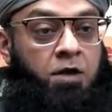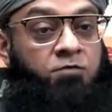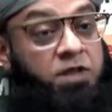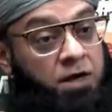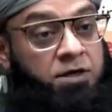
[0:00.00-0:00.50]

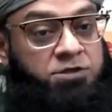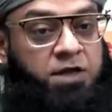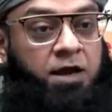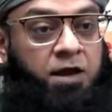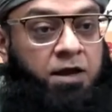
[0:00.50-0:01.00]
with
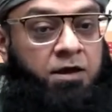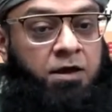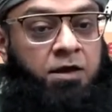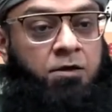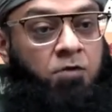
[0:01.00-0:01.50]
understanding
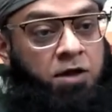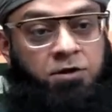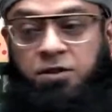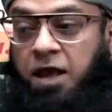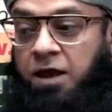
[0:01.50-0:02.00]

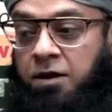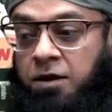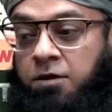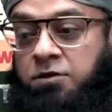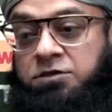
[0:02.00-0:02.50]
rather
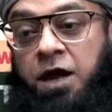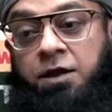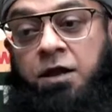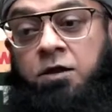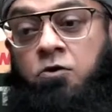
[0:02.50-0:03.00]
than
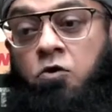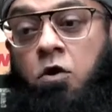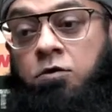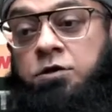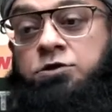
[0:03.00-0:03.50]
reciting
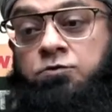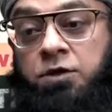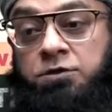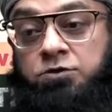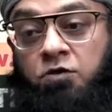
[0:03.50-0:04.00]
longer
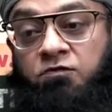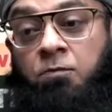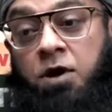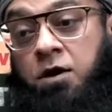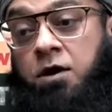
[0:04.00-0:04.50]
surahs of
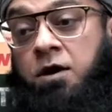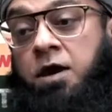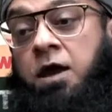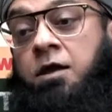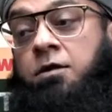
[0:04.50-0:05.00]

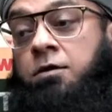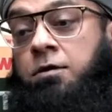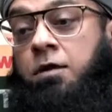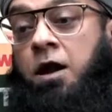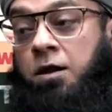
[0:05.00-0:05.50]
Baqarah and
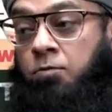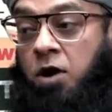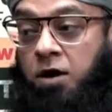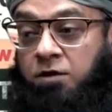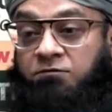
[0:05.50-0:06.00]
Al
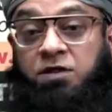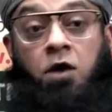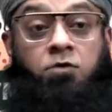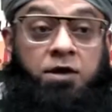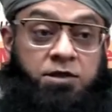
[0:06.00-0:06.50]
Imran
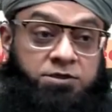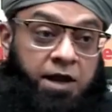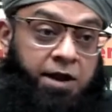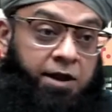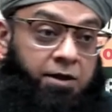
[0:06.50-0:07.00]
without
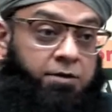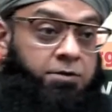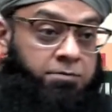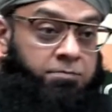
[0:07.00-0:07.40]
understanding it.